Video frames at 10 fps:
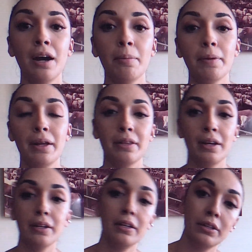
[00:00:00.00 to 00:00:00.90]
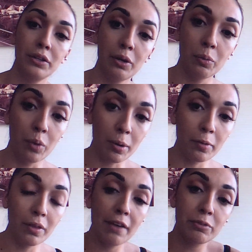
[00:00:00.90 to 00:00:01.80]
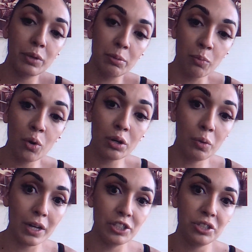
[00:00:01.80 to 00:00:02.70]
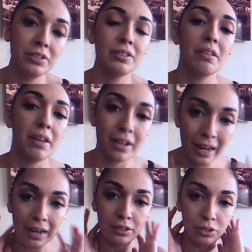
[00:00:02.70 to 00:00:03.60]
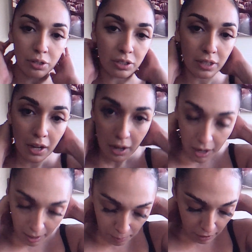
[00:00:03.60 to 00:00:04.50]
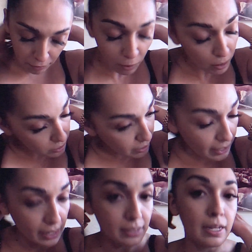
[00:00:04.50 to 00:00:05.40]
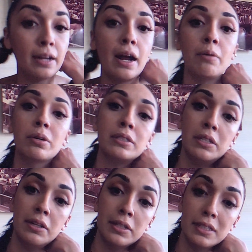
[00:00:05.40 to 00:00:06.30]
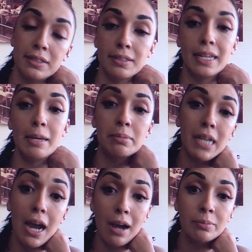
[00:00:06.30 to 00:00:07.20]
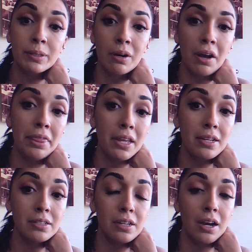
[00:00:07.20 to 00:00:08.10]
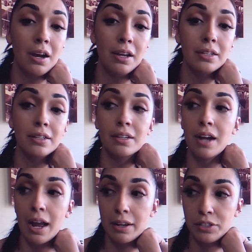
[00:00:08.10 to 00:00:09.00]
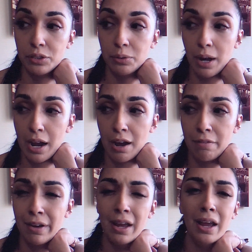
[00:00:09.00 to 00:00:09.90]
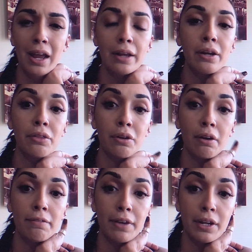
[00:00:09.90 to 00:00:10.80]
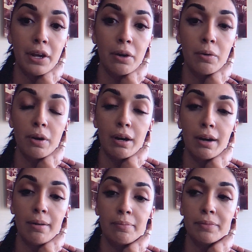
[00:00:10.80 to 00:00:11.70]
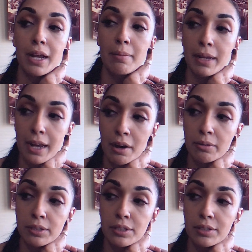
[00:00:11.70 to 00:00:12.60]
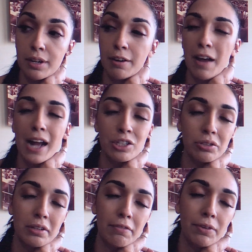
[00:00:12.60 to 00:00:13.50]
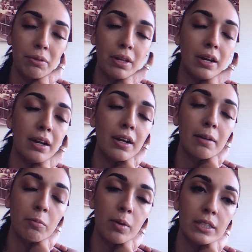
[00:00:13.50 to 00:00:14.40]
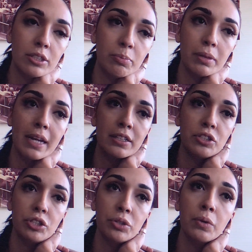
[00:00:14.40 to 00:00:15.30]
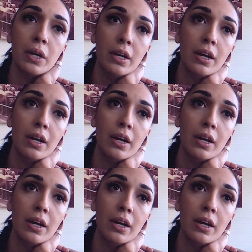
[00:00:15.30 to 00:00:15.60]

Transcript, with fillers: up and that, uh, you know, we're left with more questions than answers. Uh, but of course, like I said, I will continue to keep tabs on this. Uh, and I do have another video um, coming out, uh, actually a few that I, I, want to plan to do